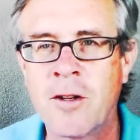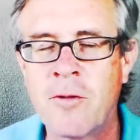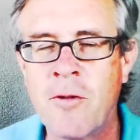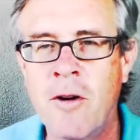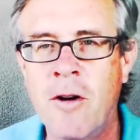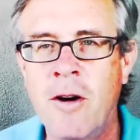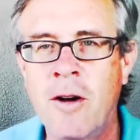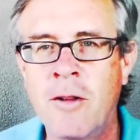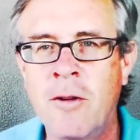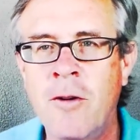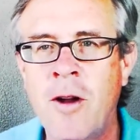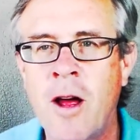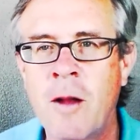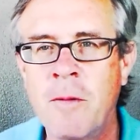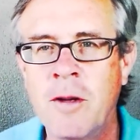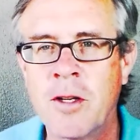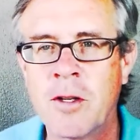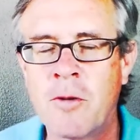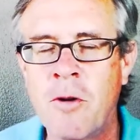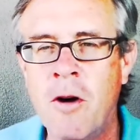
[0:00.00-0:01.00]
strong, learn
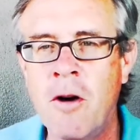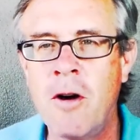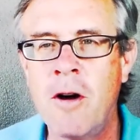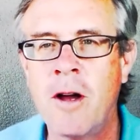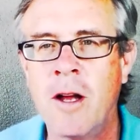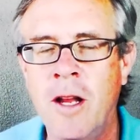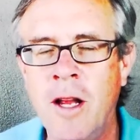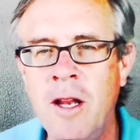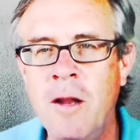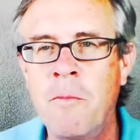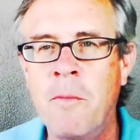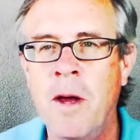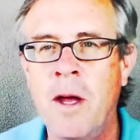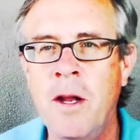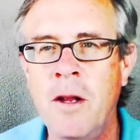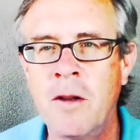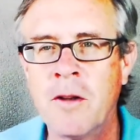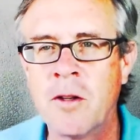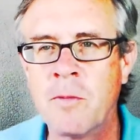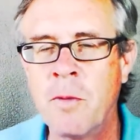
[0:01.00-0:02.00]
how to be strong and
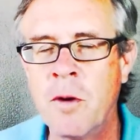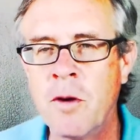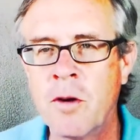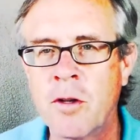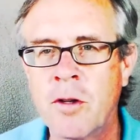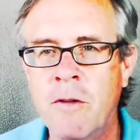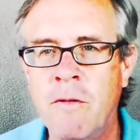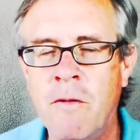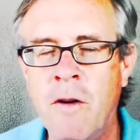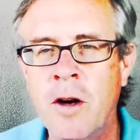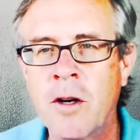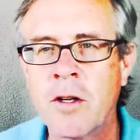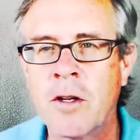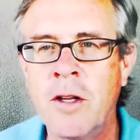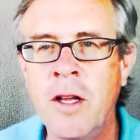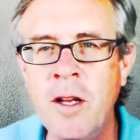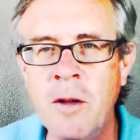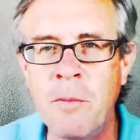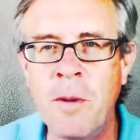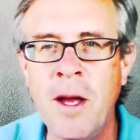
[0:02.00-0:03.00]
independent and spiritually
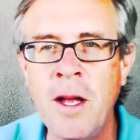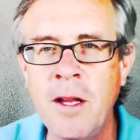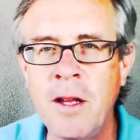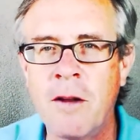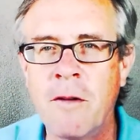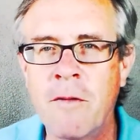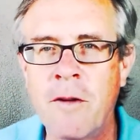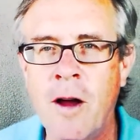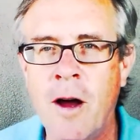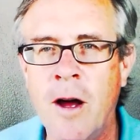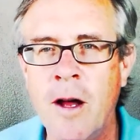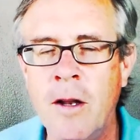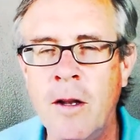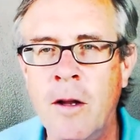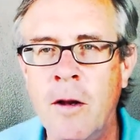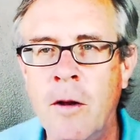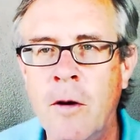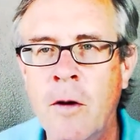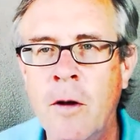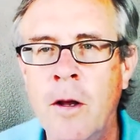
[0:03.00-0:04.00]
functional, independent of God,
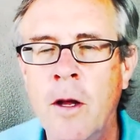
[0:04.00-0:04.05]
you know.